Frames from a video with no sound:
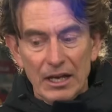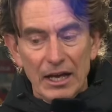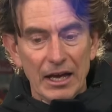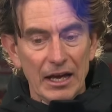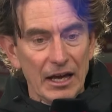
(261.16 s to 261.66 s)

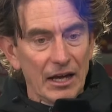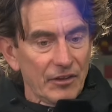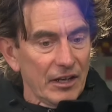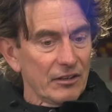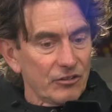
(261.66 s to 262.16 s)
And
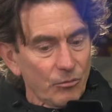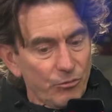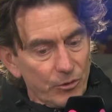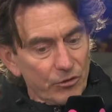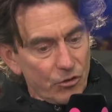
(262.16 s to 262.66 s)
then so
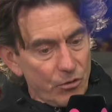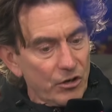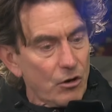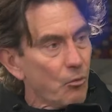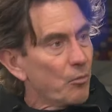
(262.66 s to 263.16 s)
the
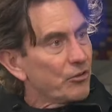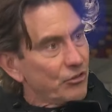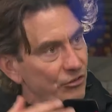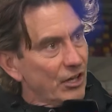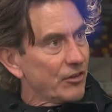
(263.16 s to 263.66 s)
critical moment is
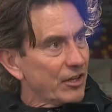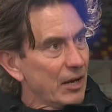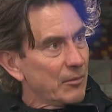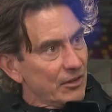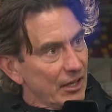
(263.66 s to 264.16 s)
just after the
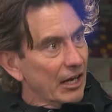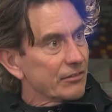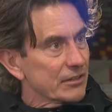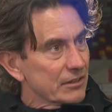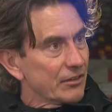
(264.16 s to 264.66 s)
game and the day
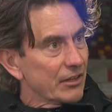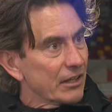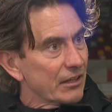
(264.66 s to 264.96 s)
after, I think.